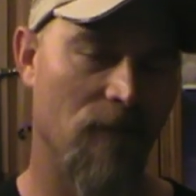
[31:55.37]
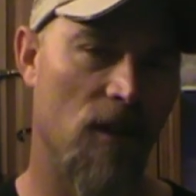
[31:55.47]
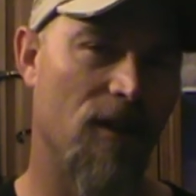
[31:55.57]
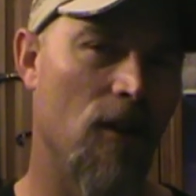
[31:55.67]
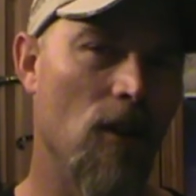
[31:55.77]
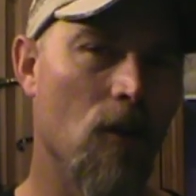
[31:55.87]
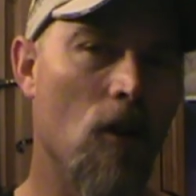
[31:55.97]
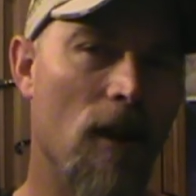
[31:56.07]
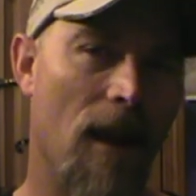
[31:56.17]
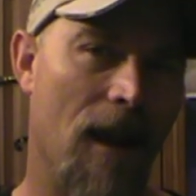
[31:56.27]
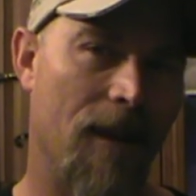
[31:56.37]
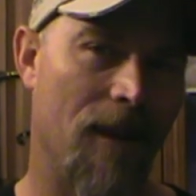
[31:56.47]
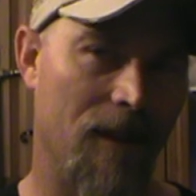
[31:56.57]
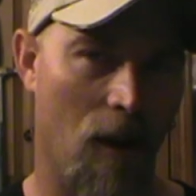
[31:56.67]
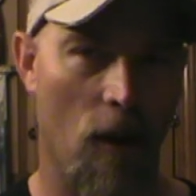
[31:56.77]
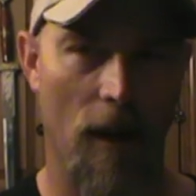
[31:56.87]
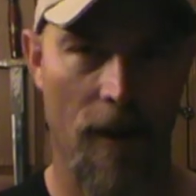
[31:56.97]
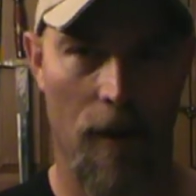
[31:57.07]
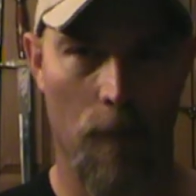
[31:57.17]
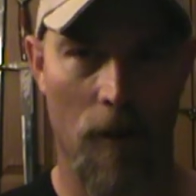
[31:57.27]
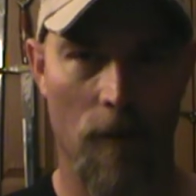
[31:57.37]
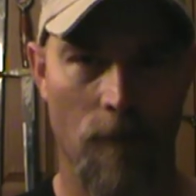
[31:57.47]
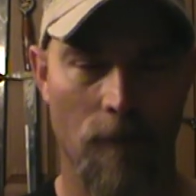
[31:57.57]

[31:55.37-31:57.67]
So you look at the target number.